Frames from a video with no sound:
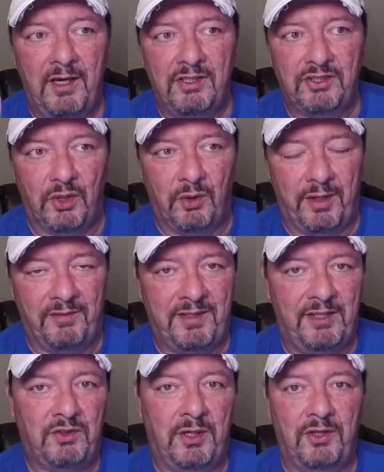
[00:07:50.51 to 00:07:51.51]
So if
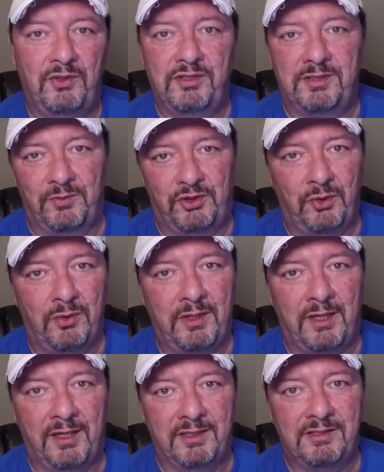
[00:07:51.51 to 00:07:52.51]
they try to do some
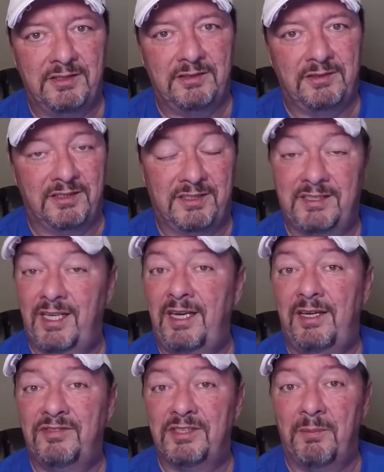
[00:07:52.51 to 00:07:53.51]
shortcuts to
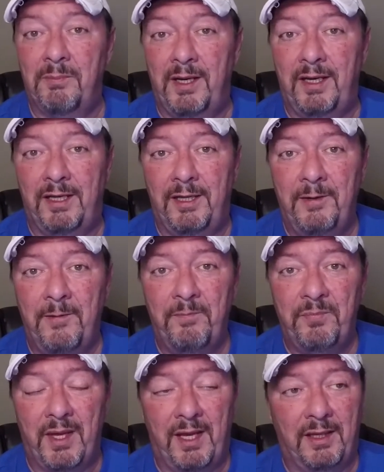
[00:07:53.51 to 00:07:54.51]
save some money
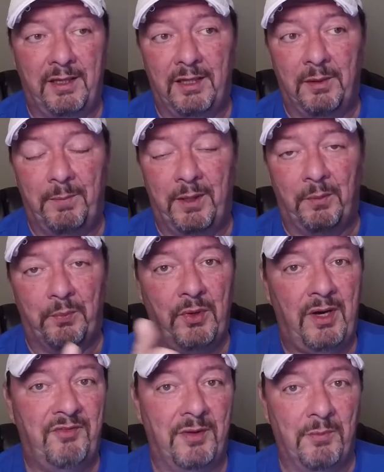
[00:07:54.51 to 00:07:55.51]
and get a better
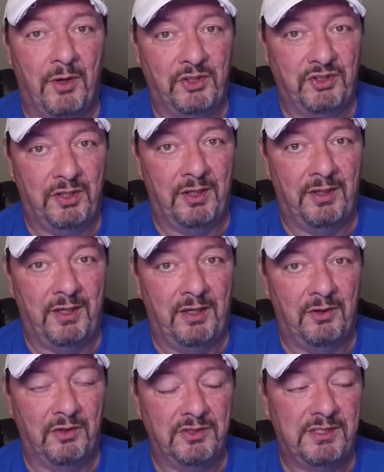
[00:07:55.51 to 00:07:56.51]
profit margin on the
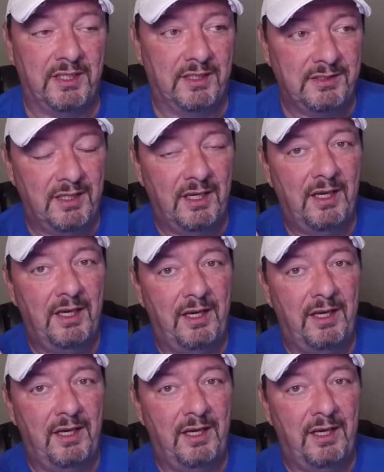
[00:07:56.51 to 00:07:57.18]
HERO six